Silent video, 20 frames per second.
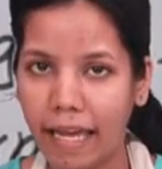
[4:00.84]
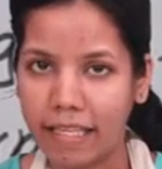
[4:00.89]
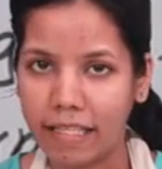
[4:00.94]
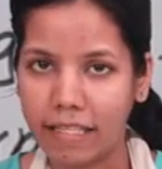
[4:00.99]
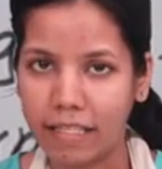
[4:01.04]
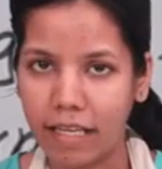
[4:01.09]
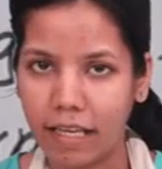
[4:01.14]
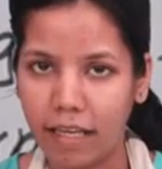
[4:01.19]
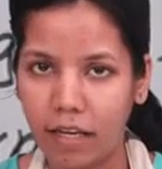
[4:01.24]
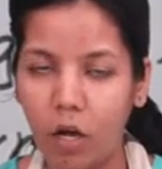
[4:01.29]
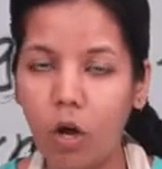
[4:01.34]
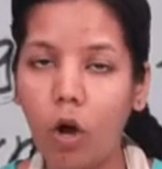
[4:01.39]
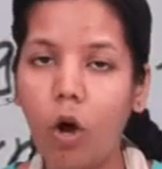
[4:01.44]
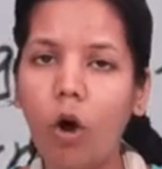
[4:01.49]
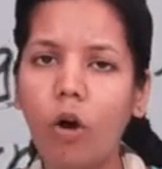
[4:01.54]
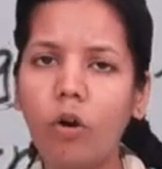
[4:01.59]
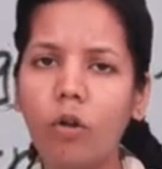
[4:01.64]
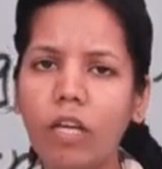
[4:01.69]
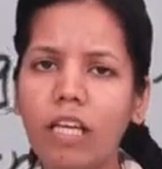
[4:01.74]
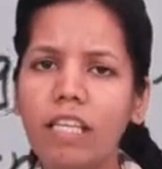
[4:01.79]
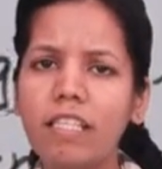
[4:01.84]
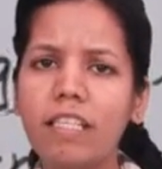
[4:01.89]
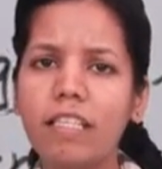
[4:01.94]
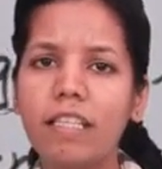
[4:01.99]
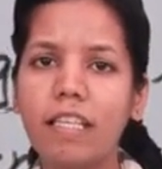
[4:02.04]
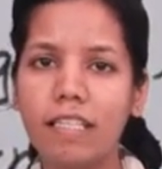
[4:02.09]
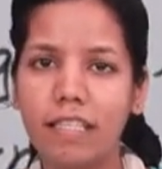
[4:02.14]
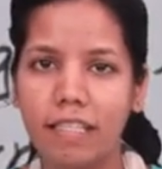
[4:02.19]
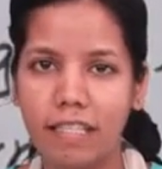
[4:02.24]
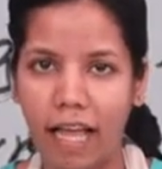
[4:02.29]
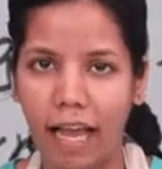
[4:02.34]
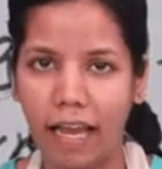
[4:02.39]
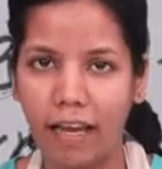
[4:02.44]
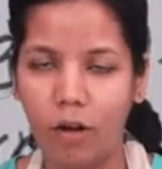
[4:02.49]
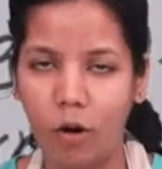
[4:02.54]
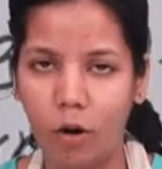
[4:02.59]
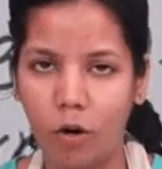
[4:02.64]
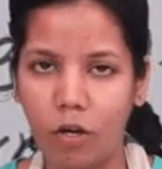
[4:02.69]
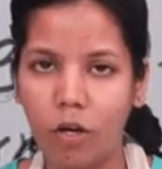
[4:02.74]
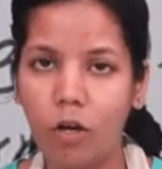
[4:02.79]
egg cell or you can say the
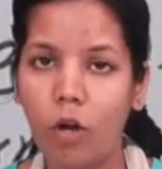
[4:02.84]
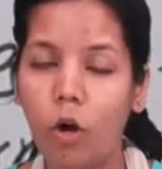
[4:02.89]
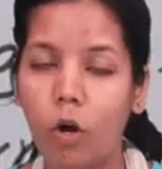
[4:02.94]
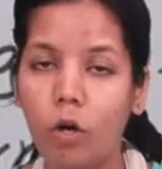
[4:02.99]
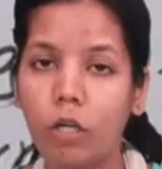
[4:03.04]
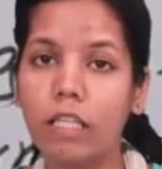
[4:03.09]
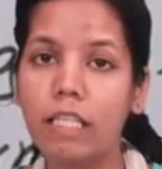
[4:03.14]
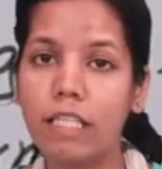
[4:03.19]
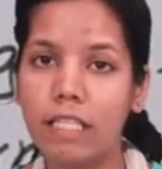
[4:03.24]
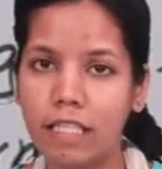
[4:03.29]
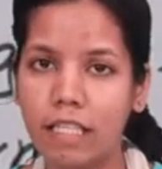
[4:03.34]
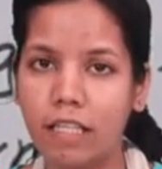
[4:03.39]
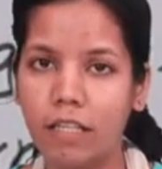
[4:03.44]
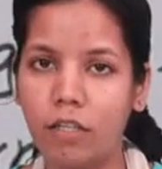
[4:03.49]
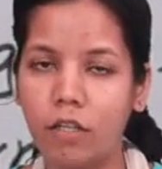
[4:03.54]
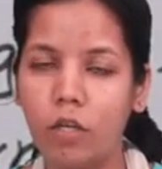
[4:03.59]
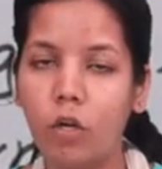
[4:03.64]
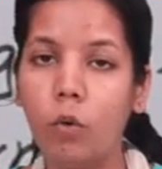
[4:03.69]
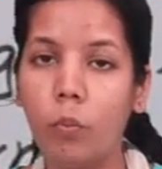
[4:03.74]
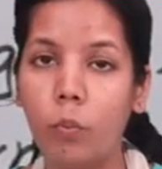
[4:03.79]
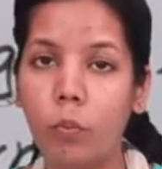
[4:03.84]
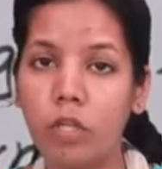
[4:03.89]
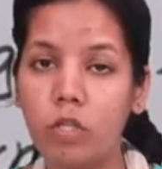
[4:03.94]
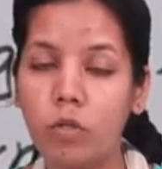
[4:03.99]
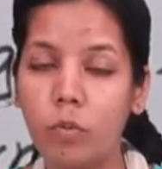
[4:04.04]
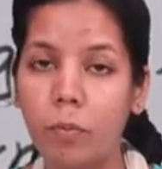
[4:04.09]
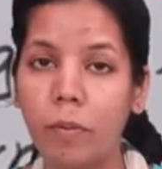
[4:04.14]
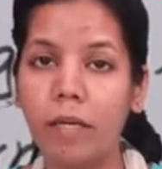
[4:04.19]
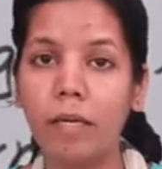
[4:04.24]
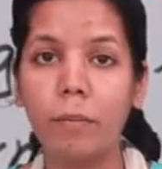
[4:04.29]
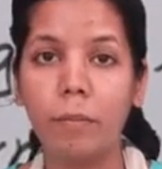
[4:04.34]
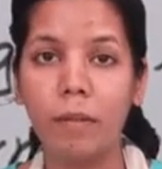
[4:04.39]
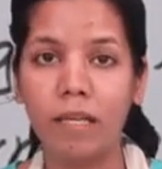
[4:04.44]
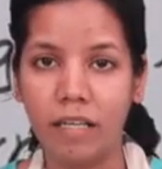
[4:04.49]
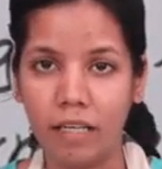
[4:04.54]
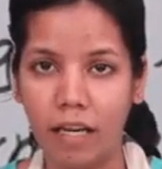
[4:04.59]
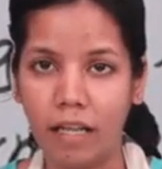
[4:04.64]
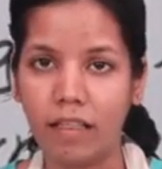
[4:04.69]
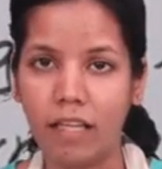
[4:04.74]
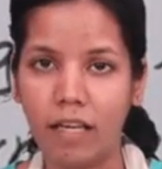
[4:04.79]
zygote or the seed which will be
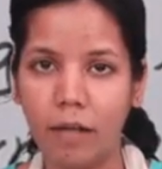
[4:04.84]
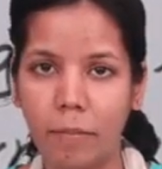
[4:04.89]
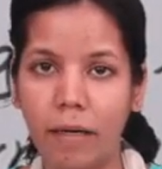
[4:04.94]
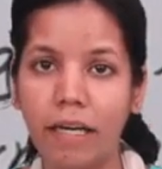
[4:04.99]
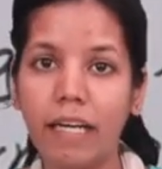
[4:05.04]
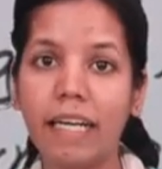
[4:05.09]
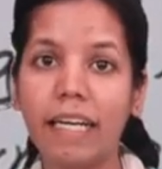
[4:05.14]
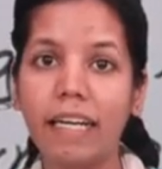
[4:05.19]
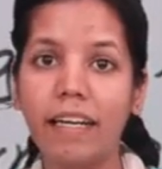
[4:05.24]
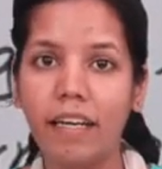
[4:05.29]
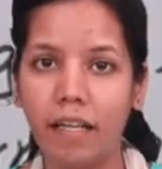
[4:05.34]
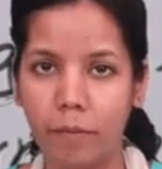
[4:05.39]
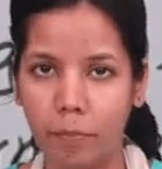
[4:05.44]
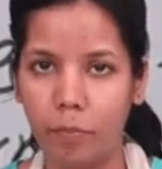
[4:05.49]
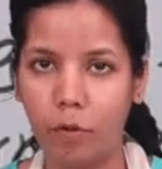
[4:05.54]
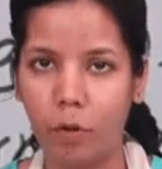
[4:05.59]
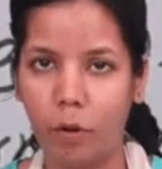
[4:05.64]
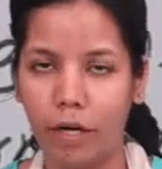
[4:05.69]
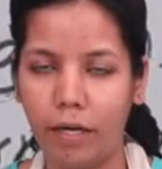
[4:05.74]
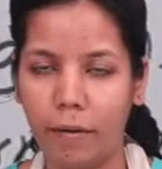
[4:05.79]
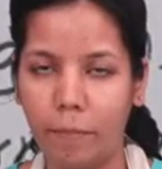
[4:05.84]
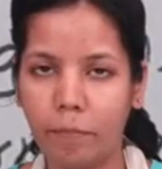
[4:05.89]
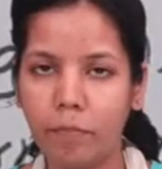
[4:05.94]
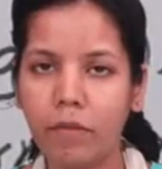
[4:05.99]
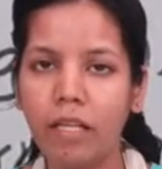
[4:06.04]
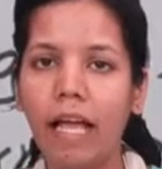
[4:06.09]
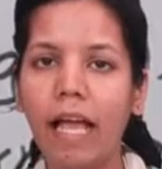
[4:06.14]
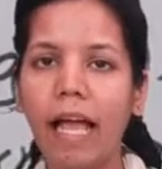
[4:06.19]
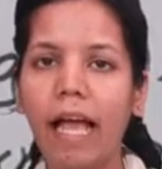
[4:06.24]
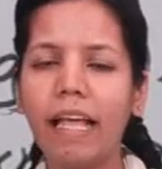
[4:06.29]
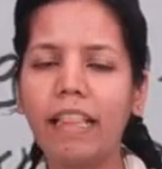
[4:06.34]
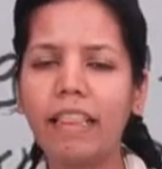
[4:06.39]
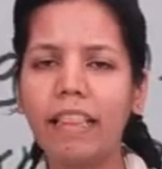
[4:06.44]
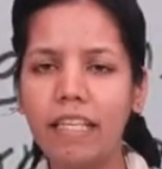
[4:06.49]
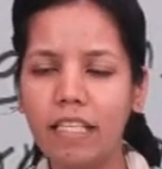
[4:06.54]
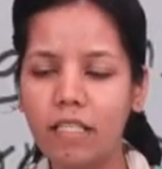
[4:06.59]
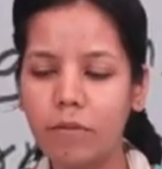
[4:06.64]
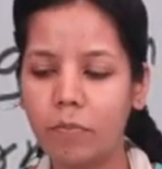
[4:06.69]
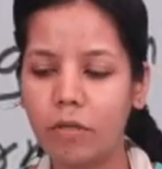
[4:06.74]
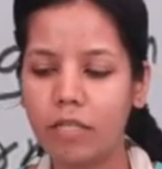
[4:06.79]
nothing but diploid and
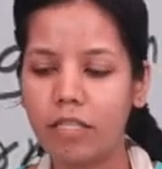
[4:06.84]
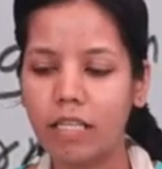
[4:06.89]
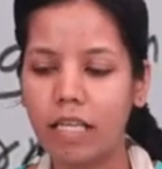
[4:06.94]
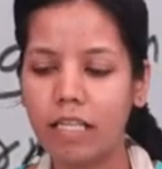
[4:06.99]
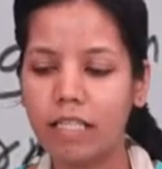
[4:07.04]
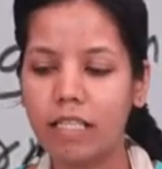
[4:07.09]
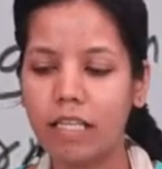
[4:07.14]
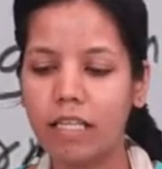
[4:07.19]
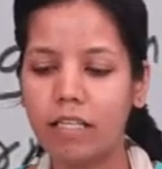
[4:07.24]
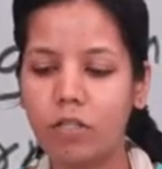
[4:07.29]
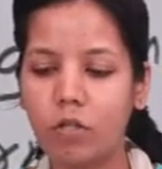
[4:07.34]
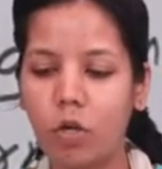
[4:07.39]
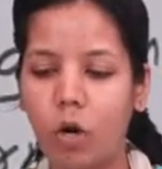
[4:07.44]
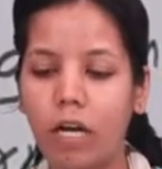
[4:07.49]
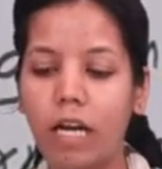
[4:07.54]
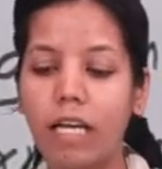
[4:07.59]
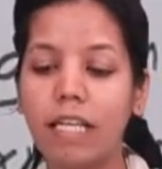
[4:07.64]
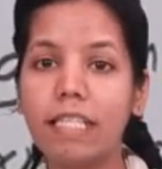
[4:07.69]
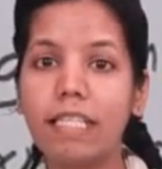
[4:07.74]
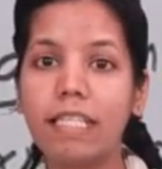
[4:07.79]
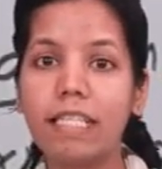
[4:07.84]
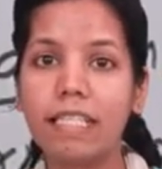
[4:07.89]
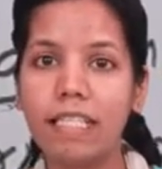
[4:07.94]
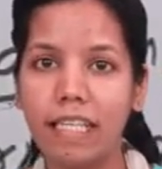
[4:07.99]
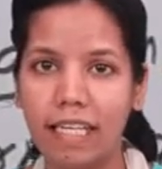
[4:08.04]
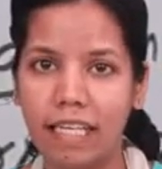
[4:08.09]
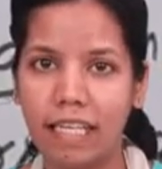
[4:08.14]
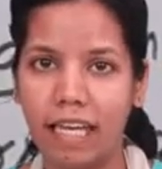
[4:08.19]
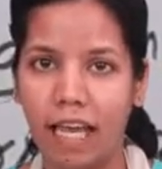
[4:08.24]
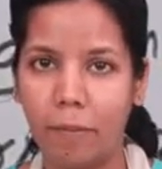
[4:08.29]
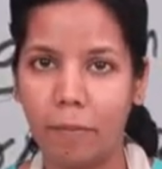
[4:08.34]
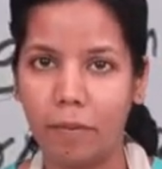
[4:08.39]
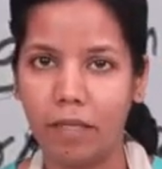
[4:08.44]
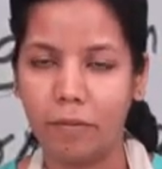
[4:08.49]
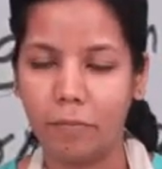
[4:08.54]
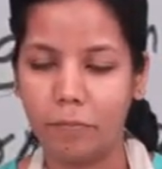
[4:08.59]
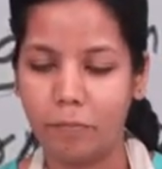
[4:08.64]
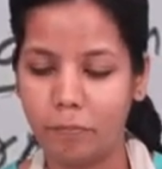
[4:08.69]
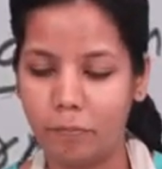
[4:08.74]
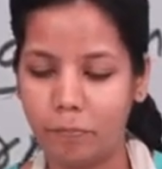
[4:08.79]
this process is called as syngamy